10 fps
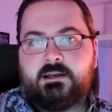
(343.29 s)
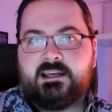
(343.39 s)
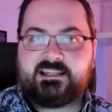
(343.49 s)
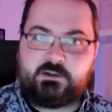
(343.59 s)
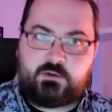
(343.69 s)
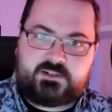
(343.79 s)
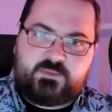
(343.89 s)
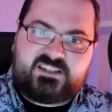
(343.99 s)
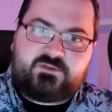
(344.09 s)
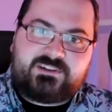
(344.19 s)
It can also be
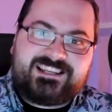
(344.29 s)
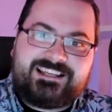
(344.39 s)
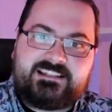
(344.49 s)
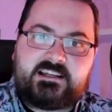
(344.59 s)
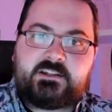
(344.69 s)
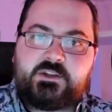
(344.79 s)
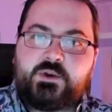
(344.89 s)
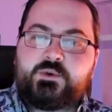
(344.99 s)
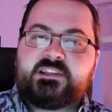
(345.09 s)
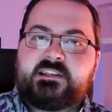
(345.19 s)
strategic to
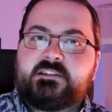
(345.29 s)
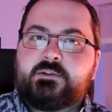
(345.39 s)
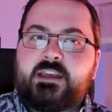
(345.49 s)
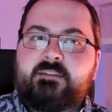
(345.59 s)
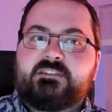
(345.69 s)
use it to give